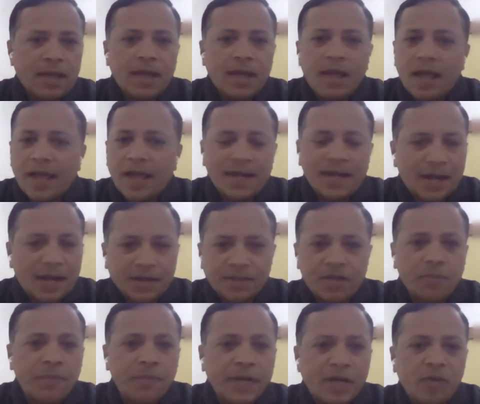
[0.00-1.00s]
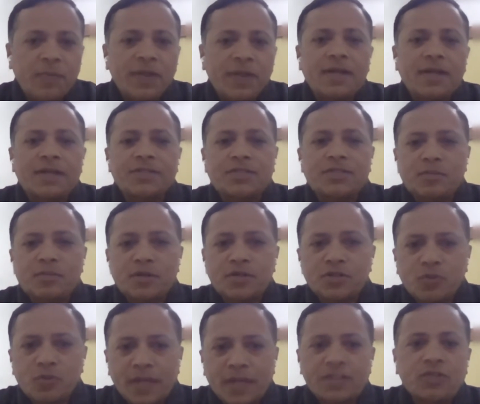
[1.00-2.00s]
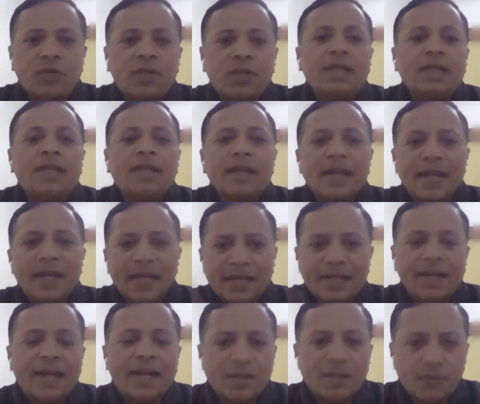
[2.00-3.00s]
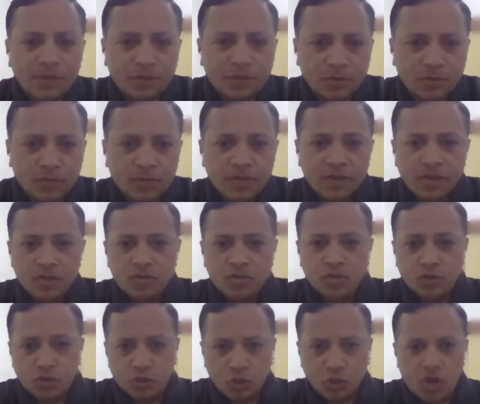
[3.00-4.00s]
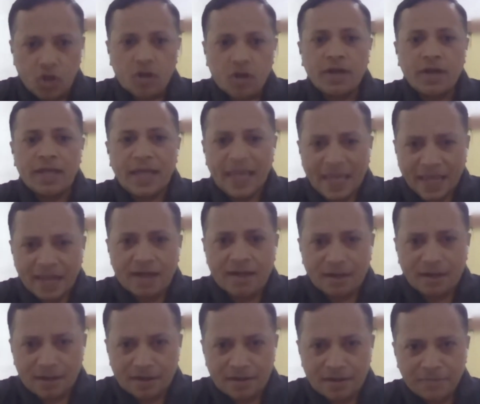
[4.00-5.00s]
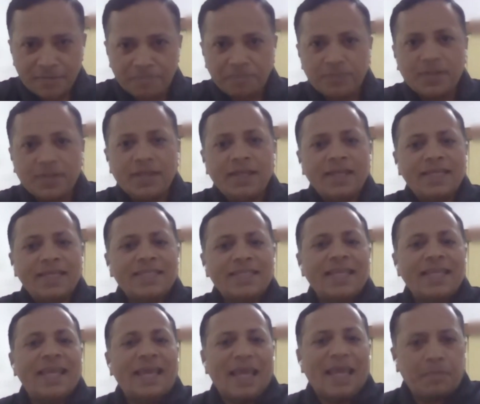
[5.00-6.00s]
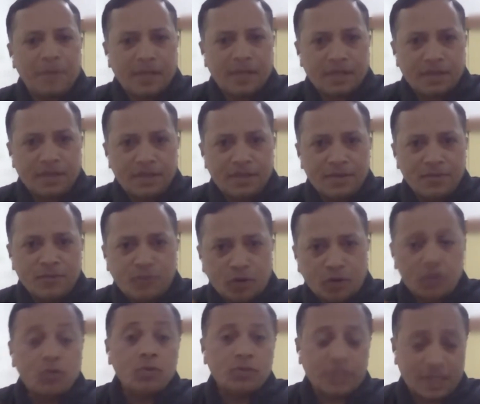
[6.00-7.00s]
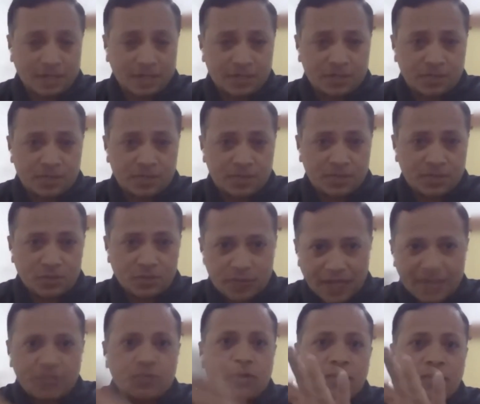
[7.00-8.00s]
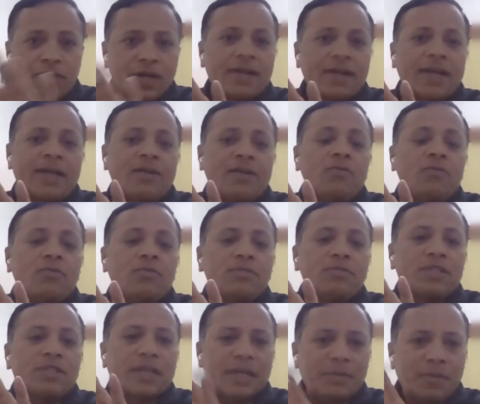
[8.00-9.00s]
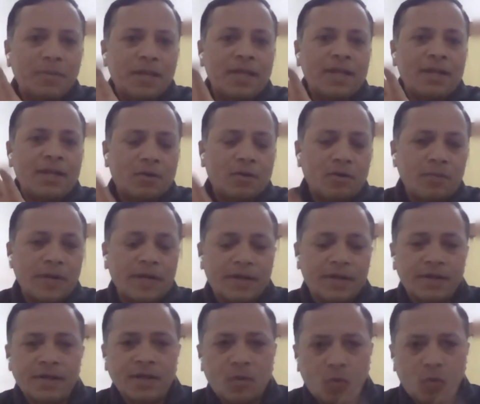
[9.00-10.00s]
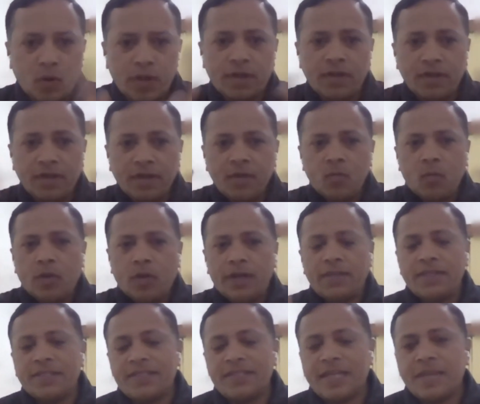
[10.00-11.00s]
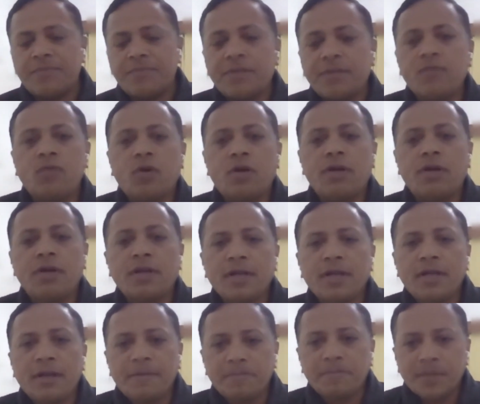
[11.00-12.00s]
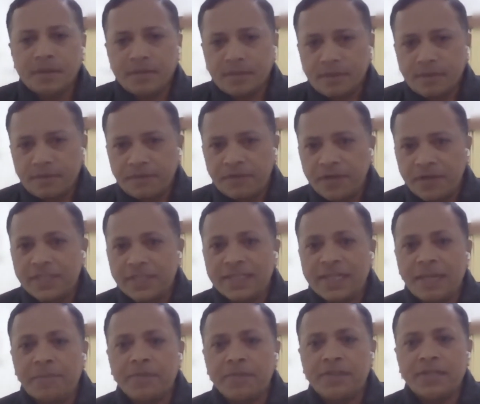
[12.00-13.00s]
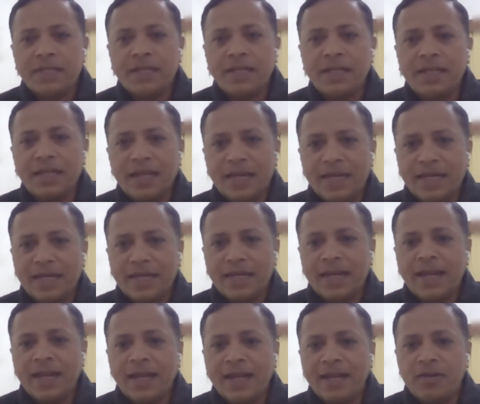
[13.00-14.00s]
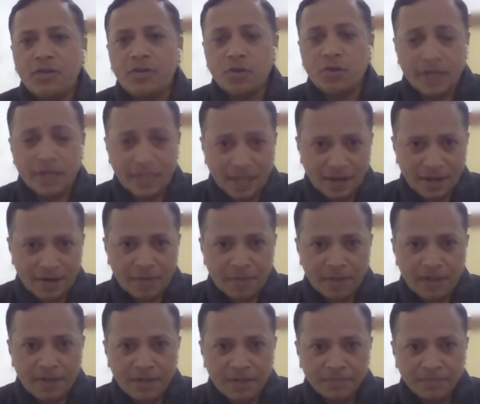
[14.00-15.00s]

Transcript: and other B2B customers to actually interact with you. So your AR is the AP for those customers. So that's what we are trying to streamline and automate here. Now, what are the steps involved? The first step is really integrating to your ERP